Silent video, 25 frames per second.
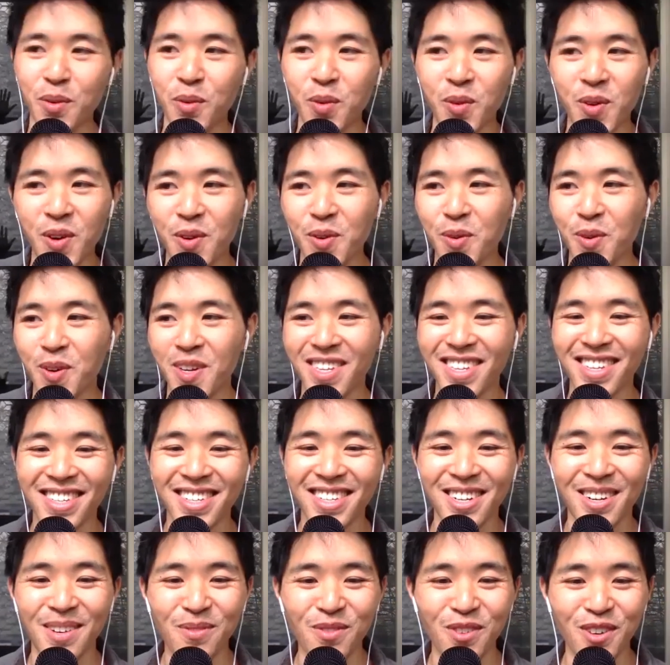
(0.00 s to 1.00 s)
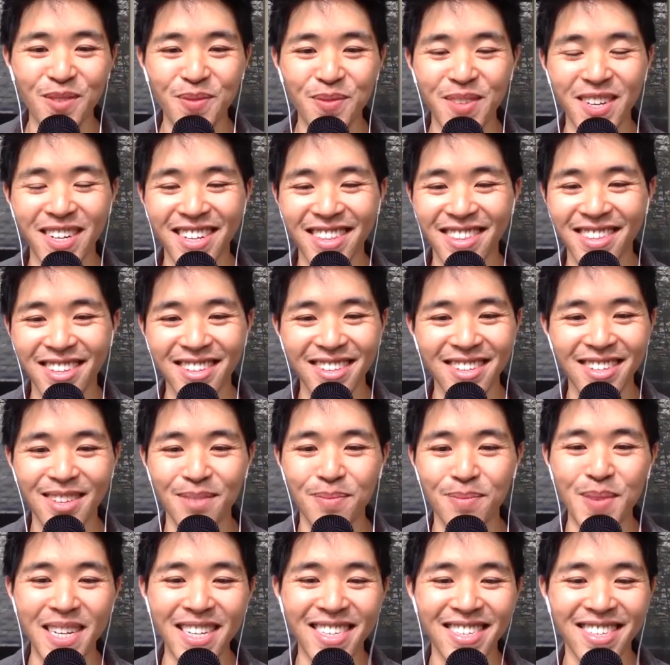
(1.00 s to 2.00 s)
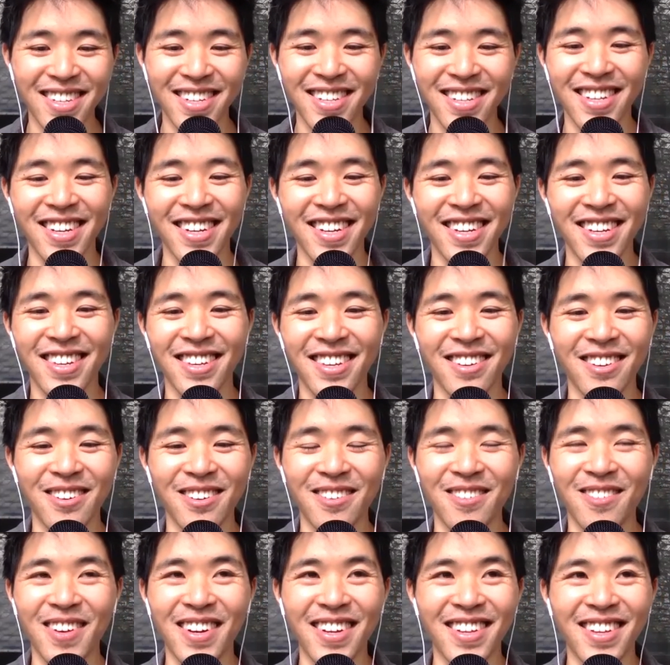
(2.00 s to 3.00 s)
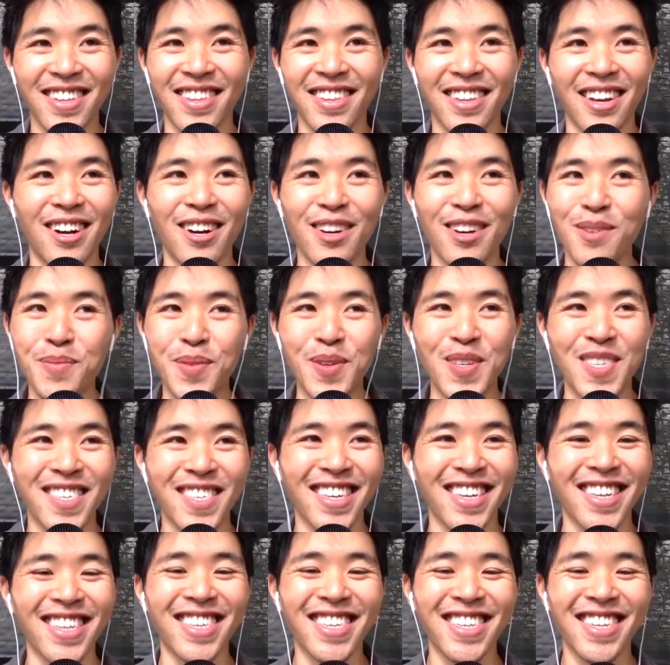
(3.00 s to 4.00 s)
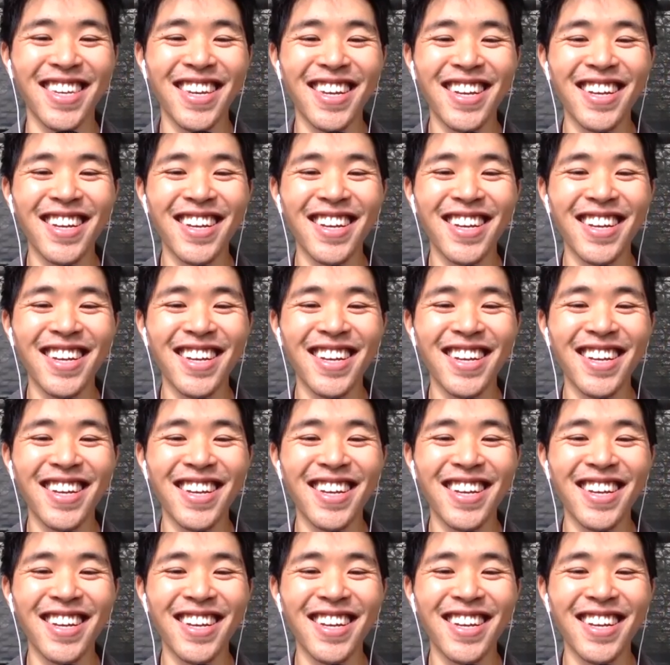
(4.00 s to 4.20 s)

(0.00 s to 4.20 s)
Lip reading: whoa, where did this come from? Like this is amazing, like 100%.